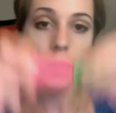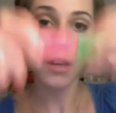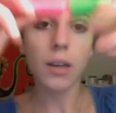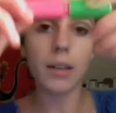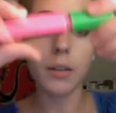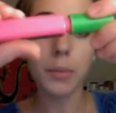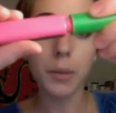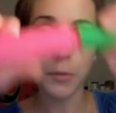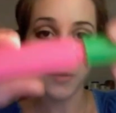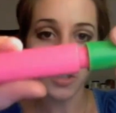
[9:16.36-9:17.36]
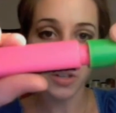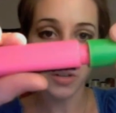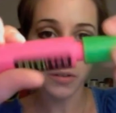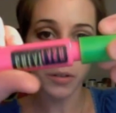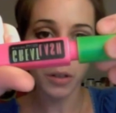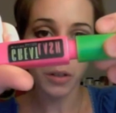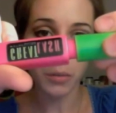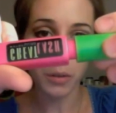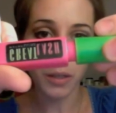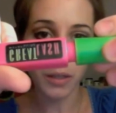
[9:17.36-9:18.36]
And now I'm going to finish off the look
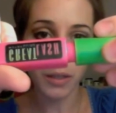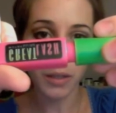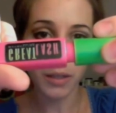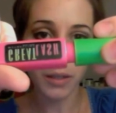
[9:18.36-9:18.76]
with